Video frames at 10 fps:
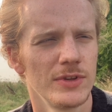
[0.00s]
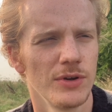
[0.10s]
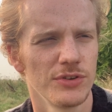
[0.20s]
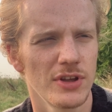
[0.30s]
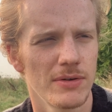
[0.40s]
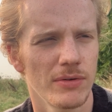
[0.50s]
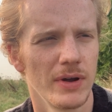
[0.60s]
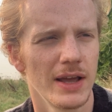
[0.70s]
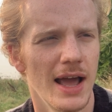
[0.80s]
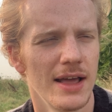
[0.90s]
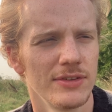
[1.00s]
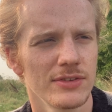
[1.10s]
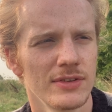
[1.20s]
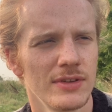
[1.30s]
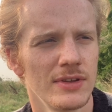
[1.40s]
your suffering
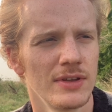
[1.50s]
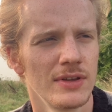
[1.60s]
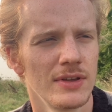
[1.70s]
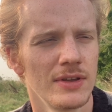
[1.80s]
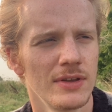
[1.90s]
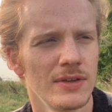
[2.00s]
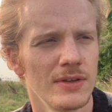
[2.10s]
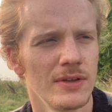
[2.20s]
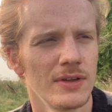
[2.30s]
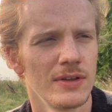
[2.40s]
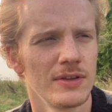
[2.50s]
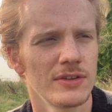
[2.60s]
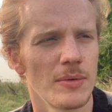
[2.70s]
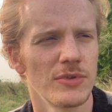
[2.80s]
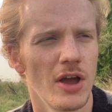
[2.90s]
as
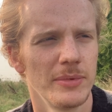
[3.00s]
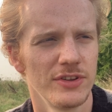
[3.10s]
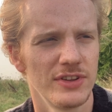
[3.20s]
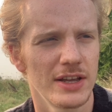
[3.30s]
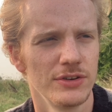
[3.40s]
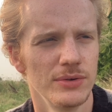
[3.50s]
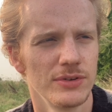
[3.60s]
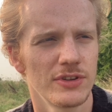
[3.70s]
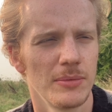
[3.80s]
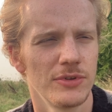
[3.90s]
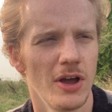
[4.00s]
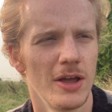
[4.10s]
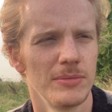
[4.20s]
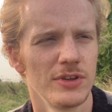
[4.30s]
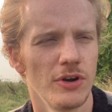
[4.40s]
sometimes a signal,
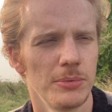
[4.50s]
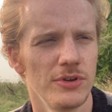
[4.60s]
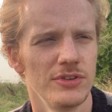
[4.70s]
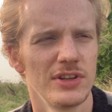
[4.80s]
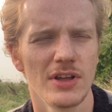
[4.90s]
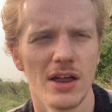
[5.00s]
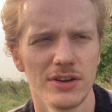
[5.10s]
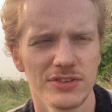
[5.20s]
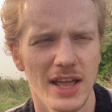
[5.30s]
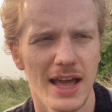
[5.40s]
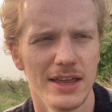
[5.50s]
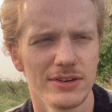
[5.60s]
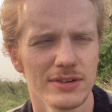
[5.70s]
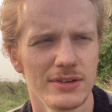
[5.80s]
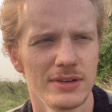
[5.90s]
sometimes an opportunity to
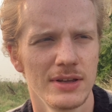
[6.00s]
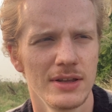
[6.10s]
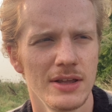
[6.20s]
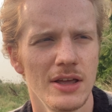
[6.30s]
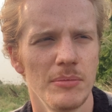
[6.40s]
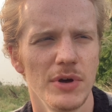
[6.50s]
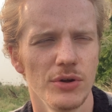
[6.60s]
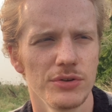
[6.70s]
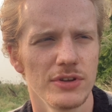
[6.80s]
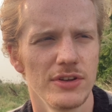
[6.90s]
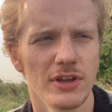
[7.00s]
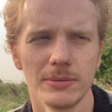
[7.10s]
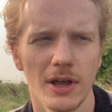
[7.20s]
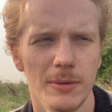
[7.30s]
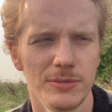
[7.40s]
understand, but also
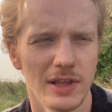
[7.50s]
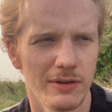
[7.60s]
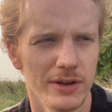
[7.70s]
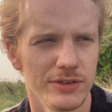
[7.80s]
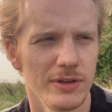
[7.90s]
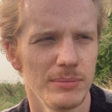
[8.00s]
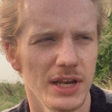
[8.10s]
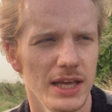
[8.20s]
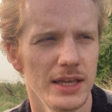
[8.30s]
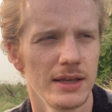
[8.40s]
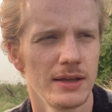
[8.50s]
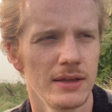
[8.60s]
sometimes there is simply,